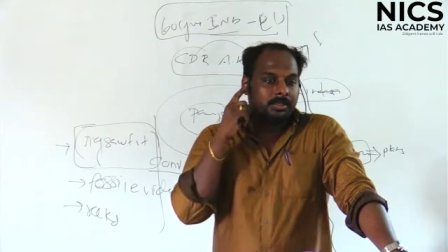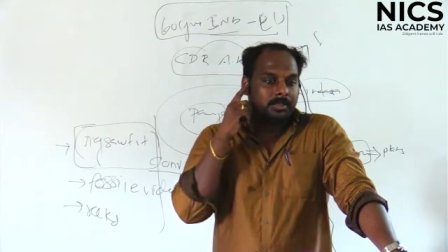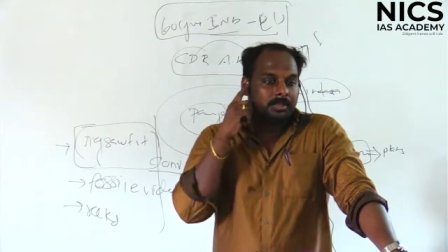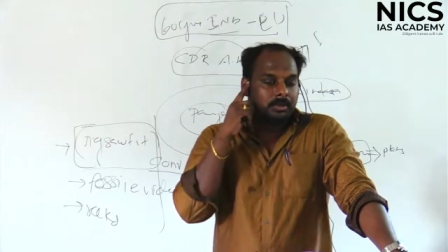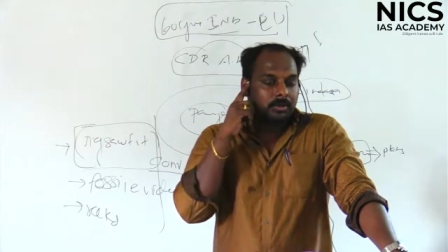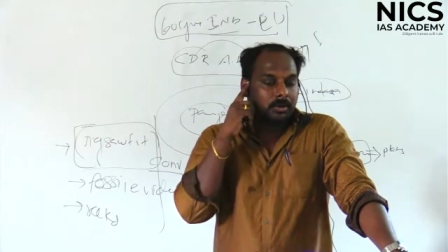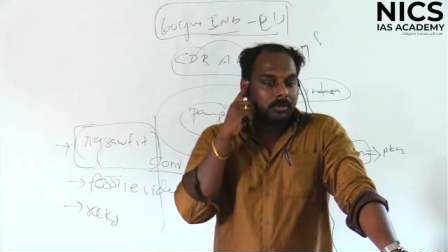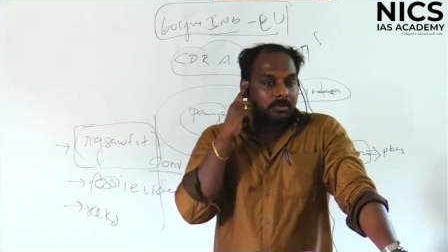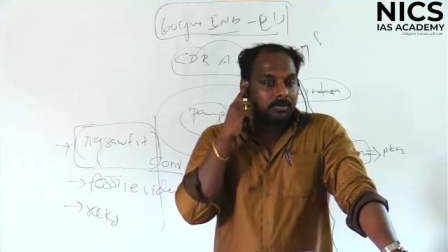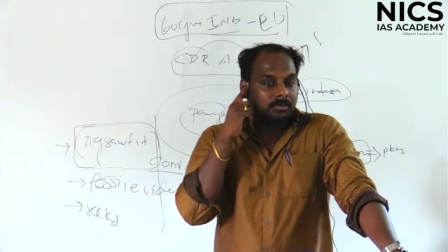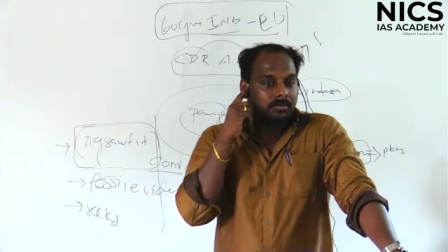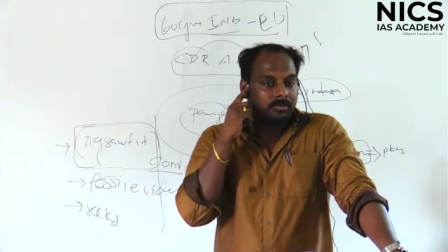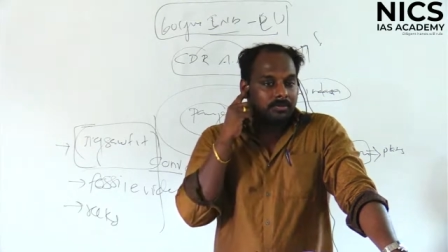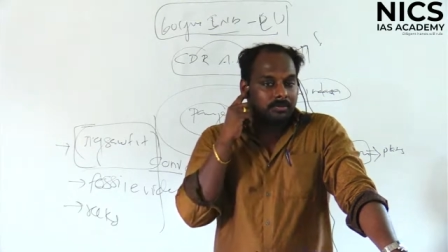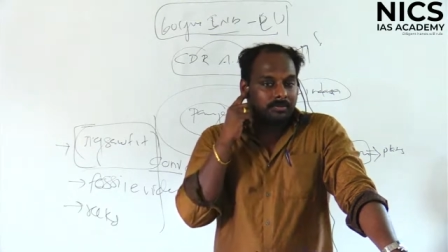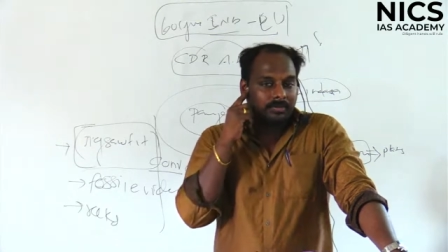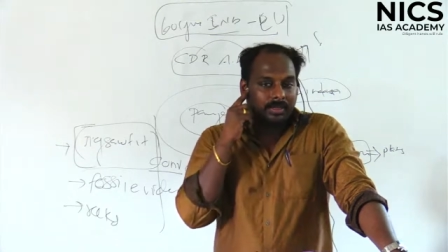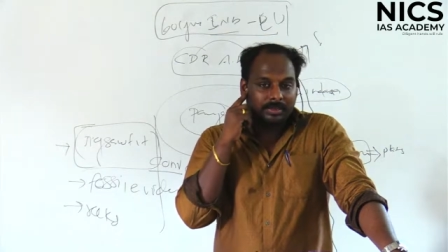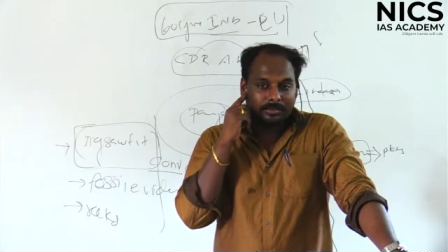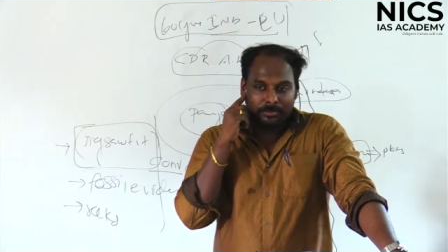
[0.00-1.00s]
So
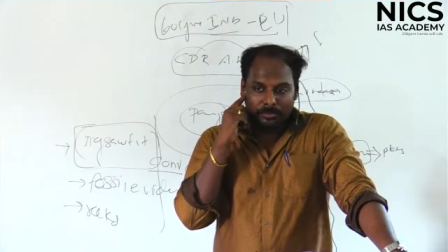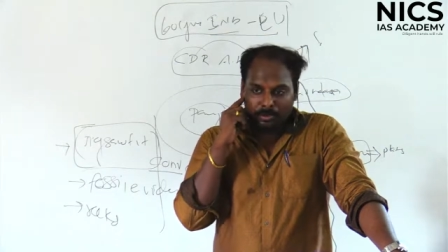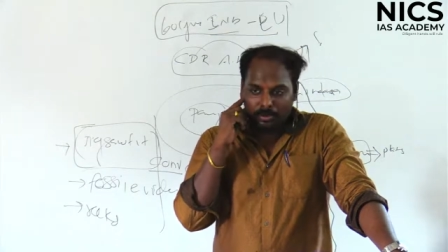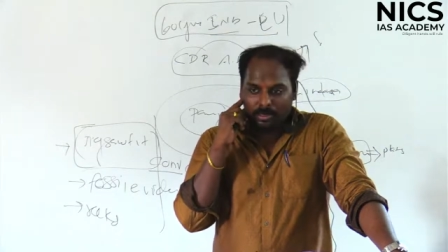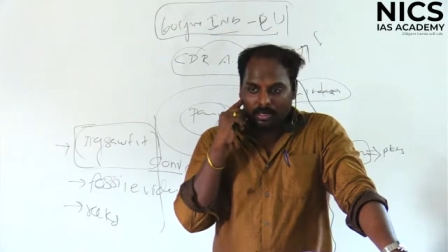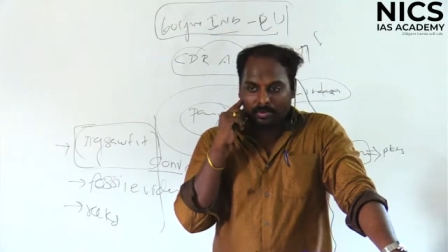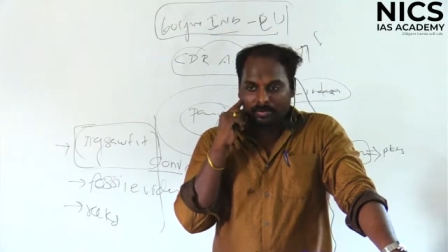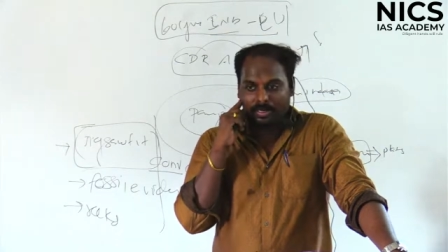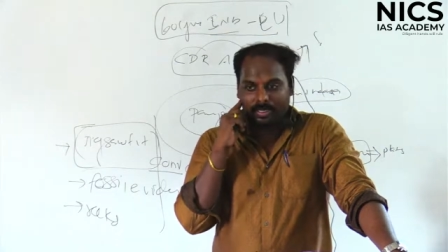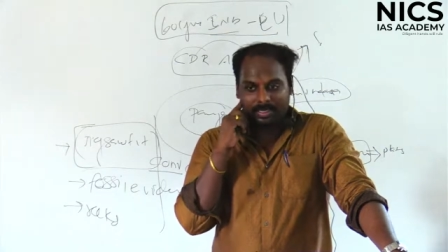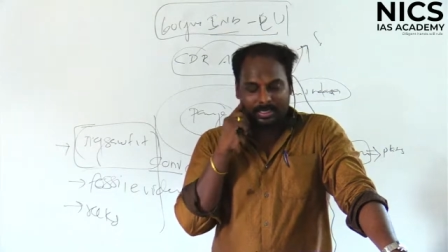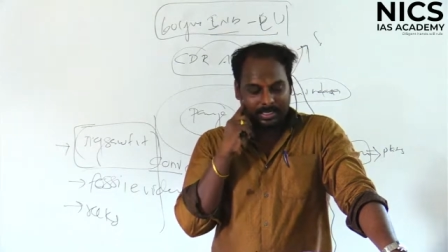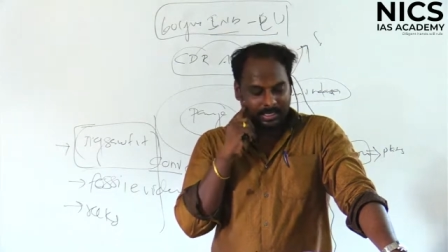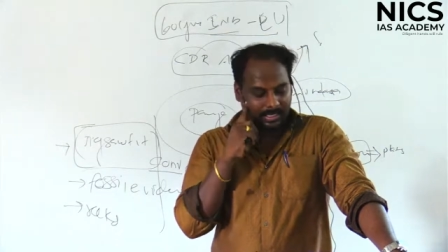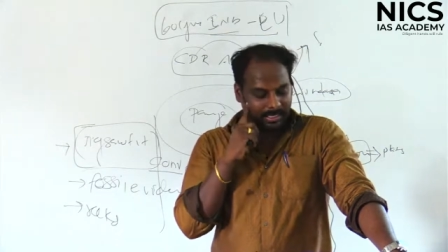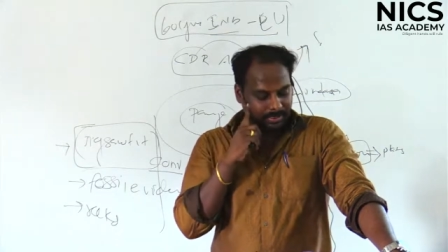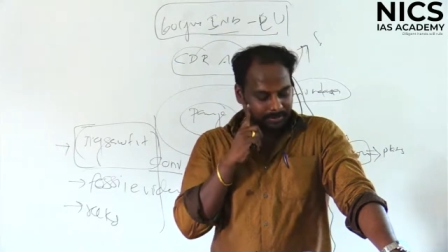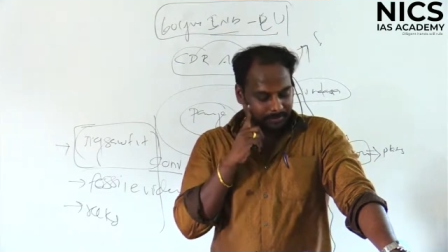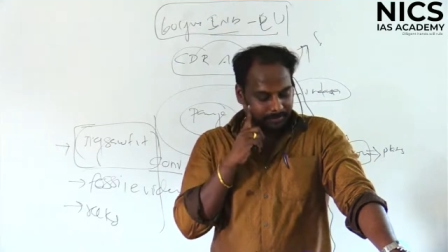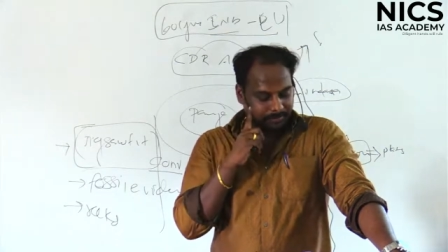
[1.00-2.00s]
we improved our
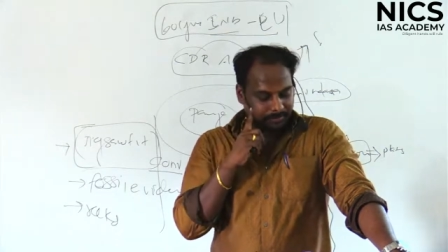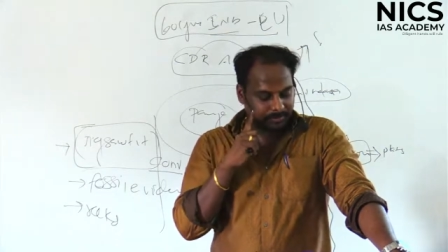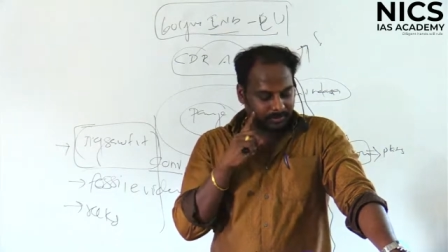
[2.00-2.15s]
trade,